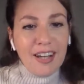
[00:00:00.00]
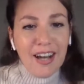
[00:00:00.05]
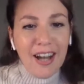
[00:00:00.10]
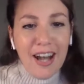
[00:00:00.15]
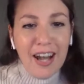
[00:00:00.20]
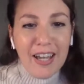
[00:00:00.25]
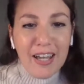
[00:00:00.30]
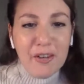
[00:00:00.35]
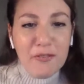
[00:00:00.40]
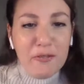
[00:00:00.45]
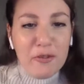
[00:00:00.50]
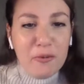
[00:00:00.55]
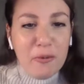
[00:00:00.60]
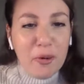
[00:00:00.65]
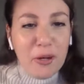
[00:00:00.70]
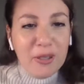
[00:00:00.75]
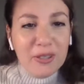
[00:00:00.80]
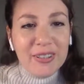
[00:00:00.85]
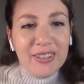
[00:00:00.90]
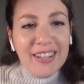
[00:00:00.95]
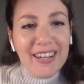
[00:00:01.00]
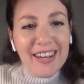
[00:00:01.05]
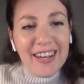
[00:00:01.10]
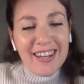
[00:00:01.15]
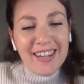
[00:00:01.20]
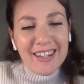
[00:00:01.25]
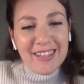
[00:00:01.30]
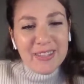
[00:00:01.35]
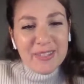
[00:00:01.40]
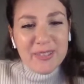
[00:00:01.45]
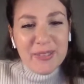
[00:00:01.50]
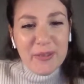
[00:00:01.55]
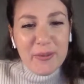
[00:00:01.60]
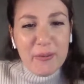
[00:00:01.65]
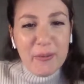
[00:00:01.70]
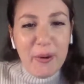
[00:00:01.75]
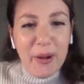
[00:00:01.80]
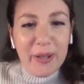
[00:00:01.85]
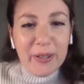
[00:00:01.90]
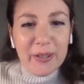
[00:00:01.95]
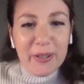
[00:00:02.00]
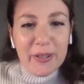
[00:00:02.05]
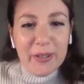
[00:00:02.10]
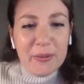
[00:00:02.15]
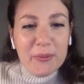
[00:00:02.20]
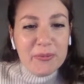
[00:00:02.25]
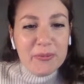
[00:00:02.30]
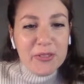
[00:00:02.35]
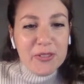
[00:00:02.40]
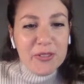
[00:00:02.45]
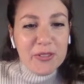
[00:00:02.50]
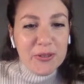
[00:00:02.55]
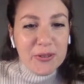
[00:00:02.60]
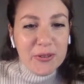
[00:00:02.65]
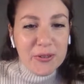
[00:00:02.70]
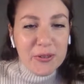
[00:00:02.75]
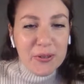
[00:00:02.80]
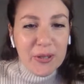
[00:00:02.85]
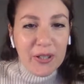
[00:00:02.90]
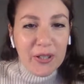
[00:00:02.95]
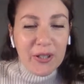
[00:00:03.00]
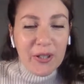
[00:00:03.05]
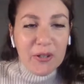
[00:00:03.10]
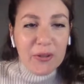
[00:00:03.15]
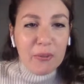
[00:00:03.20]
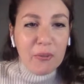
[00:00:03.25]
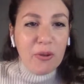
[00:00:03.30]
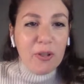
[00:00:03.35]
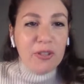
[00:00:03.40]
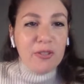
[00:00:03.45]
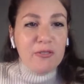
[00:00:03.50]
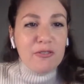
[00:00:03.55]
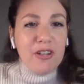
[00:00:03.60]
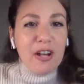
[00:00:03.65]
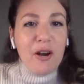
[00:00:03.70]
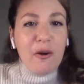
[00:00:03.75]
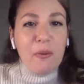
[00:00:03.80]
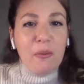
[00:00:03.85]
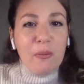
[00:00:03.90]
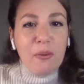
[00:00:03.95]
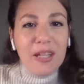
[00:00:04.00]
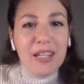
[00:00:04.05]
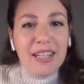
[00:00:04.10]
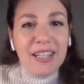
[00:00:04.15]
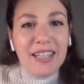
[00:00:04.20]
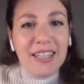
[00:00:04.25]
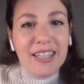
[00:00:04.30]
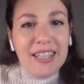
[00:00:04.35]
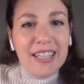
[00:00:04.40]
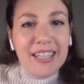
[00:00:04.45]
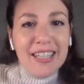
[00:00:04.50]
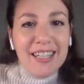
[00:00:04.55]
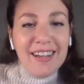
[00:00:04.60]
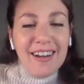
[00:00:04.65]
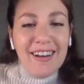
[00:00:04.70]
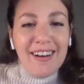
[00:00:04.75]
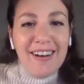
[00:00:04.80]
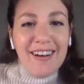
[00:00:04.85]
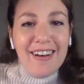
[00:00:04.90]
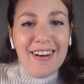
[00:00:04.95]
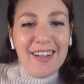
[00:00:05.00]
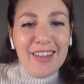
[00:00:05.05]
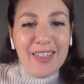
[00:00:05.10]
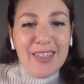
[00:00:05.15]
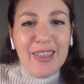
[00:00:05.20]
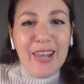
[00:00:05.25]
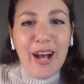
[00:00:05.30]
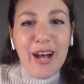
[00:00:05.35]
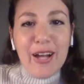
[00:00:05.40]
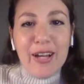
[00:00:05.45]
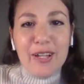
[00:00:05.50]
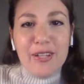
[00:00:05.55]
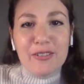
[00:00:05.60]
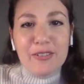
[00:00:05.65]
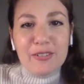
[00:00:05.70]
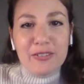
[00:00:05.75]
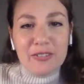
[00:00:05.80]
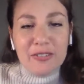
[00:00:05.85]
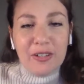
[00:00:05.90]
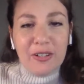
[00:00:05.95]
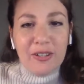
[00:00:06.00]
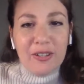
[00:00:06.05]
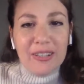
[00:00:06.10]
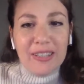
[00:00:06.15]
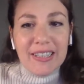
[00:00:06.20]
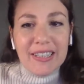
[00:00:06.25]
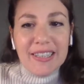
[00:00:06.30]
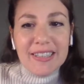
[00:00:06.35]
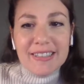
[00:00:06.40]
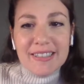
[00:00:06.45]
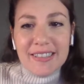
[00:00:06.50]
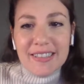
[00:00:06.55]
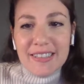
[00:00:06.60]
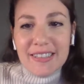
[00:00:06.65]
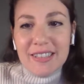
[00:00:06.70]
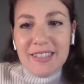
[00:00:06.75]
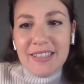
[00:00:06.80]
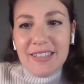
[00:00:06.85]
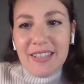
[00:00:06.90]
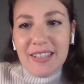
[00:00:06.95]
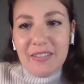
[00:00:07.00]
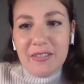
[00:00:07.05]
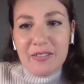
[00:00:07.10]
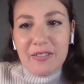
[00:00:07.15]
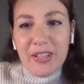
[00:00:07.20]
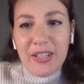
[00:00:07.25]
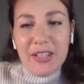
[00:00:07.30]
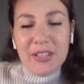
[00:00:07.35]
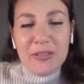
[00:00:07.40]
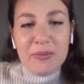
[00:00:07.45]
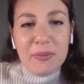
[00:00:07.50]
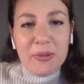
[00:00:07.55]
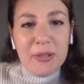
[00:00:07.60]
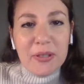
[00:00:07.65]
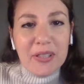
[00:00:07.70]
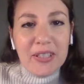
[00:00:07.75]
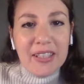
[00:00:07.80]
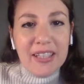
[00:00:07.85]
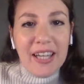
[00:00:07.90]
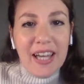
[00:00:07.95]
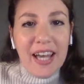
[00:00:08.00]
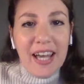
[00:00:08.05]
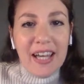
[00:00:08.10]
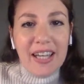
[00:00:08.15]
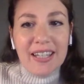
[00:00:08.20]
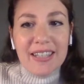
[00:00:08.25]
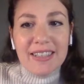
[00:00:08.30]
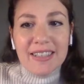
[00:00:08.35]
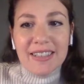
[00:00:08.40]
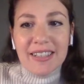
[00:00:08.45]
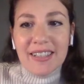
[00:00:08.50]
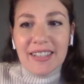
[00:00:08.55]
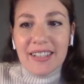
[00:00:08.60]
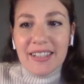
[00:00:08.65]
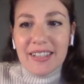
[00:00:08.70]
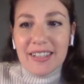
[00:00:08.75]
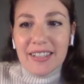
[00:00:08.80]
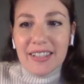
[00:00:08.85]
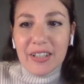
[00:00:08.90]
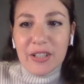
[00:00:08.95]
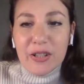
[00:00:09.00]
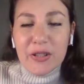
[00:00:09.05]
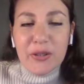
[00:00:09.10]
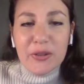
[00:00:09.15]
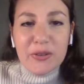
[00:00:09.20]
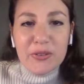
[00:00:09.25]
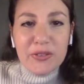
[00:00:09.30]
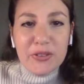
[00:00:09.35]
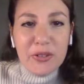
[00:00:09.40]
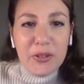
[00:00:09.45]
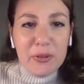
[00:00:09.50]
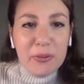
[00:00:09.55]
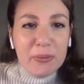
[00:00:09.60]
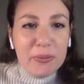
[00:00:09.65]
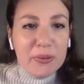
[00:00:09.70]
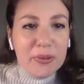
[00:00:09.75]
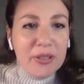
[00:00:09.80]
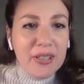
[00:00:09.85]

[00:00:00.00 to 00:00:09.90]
Hi everyone, and welcome to another one of our weekly live on LinkedIn, Facebook, and YouTube.